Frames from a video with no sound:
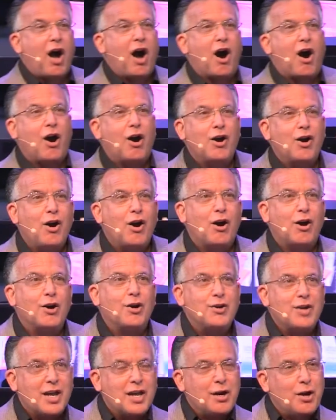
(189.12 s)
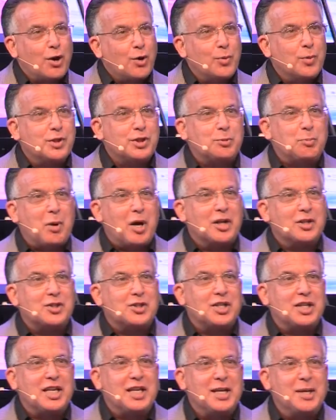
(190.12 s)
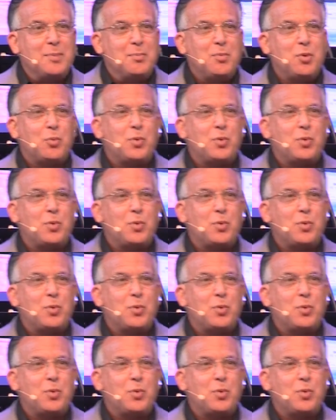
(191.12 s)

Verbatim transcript: our heart and our response to him,